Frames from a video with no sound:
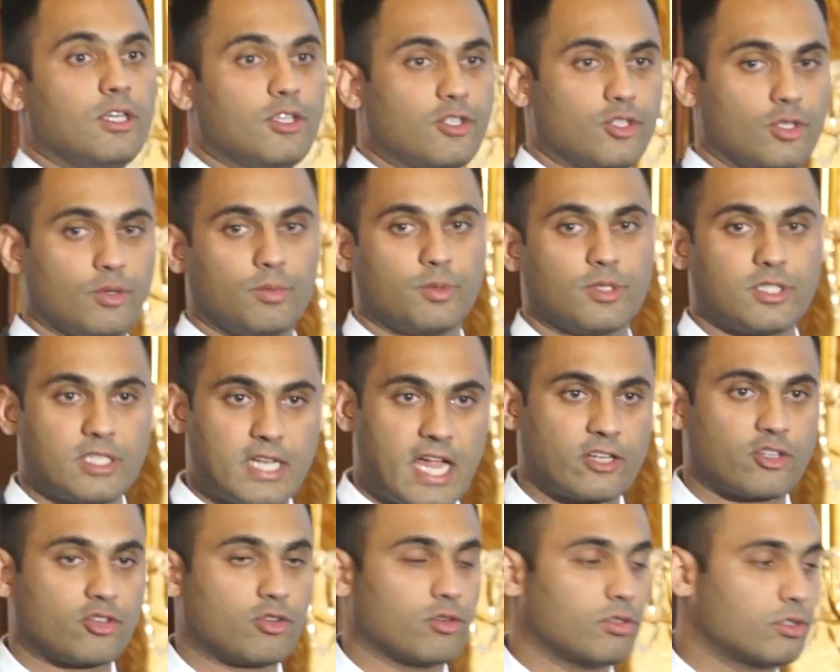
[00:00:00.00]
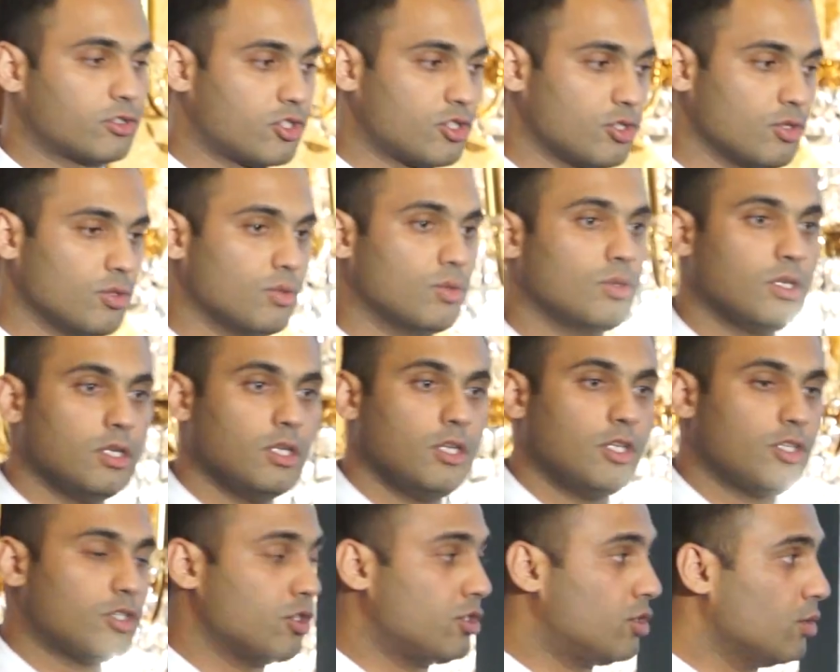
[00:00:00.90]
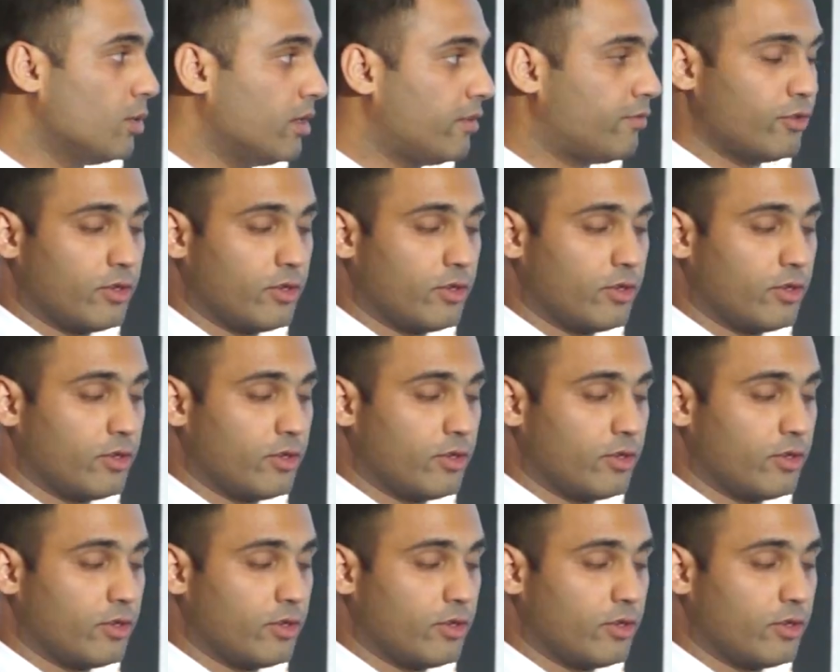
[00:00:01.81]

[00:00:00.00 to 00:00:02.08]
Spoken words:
So it was natural to do it